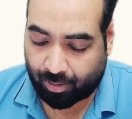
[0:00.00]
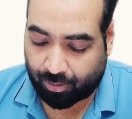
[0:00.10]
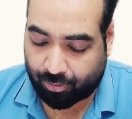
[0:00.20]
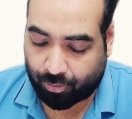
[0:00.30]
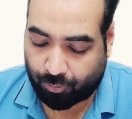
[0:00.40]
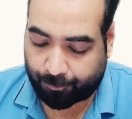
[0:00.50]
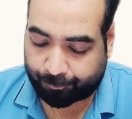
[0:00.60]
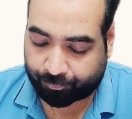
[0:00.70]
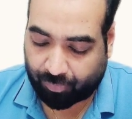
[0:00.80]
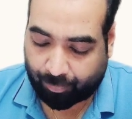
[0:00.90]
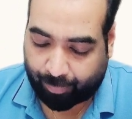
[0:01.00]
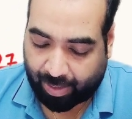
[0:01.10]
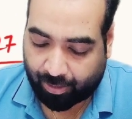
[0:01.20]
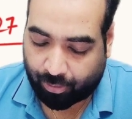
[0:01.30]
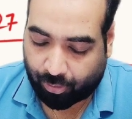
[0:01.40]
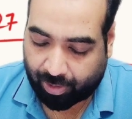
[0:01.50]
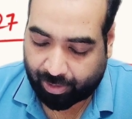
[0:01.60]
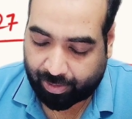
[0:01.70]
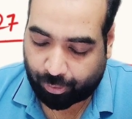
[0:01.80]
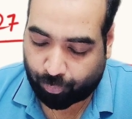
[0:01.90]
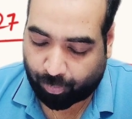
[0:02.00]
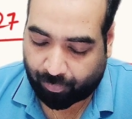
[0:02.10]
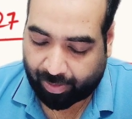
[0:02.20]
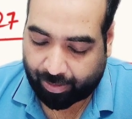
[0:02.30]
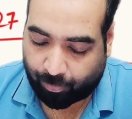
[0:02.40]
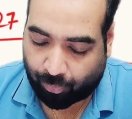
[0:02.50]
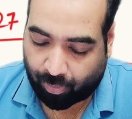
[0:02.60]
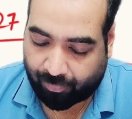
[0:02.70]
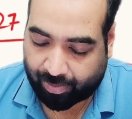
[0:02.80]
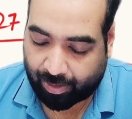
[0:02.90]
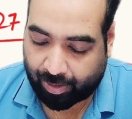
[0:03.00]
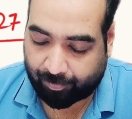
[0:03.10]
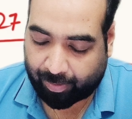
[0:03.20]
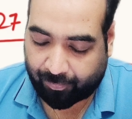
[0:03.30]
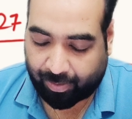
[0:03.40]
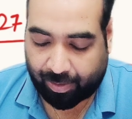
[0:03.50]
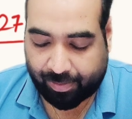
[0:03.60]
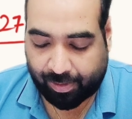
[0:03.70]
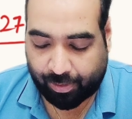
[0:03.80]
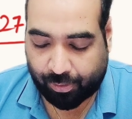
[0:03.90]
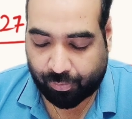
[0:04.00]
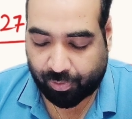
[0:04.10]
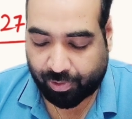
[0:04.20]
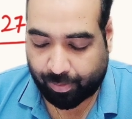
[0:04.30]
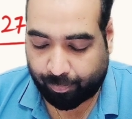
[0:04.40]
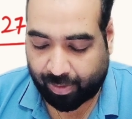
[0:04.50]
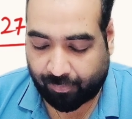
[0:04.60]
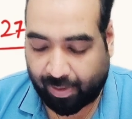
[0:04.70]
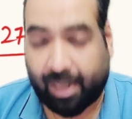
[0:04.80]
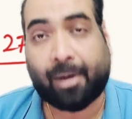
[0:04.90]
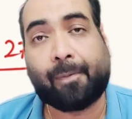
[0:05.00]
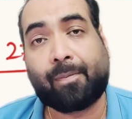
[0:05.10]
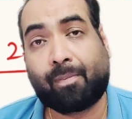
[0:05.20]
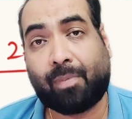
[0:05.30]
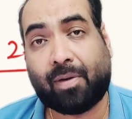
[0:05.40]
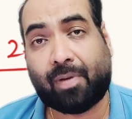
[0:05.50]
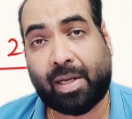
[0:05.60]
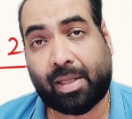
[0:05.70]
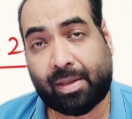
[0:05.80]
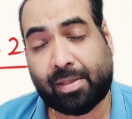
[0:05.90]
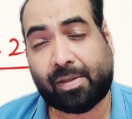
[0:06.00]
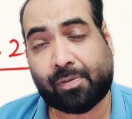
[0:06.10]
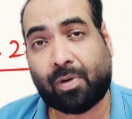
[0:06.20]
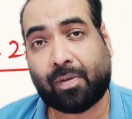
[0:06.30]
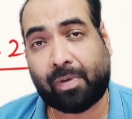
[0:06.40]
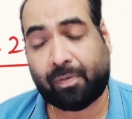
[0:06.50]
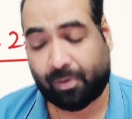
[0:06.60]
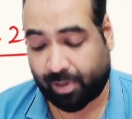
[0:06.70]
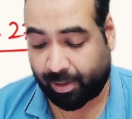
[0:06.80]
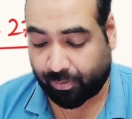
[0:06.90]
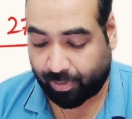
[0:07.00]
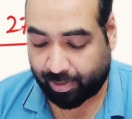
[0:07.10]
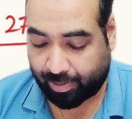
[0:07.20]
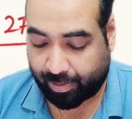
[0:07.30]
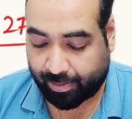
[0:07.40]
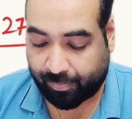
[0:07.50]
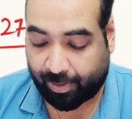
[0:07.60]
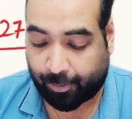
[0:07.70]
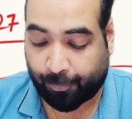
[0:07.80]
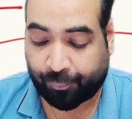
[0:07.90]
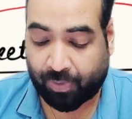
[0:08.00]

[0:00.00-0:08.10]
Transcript: So bank don't agree to provide more working capital finance in this situation, but why? But why? This is what we trying to learn in this video.